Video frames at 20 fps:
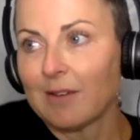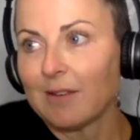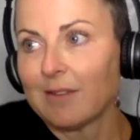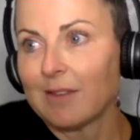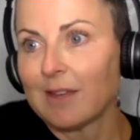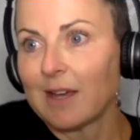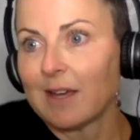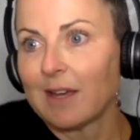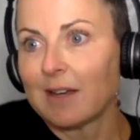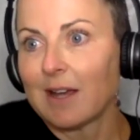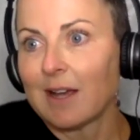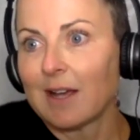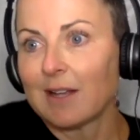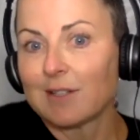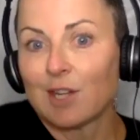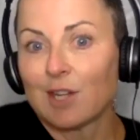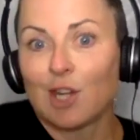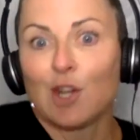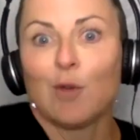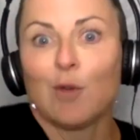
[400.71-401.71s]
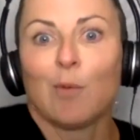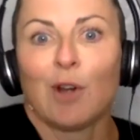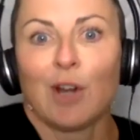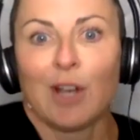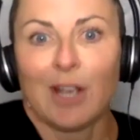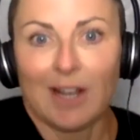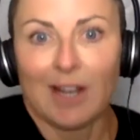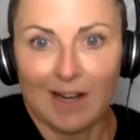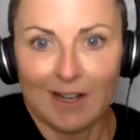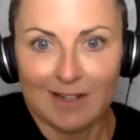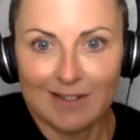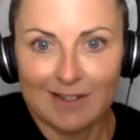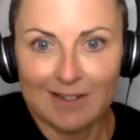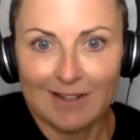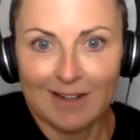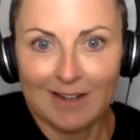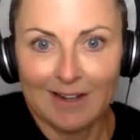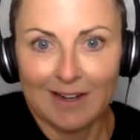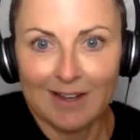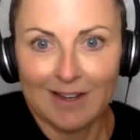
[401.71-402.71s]
that has humor in it.
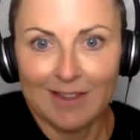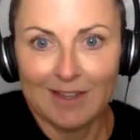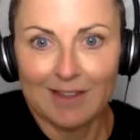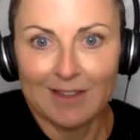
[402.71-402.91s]
Like, I think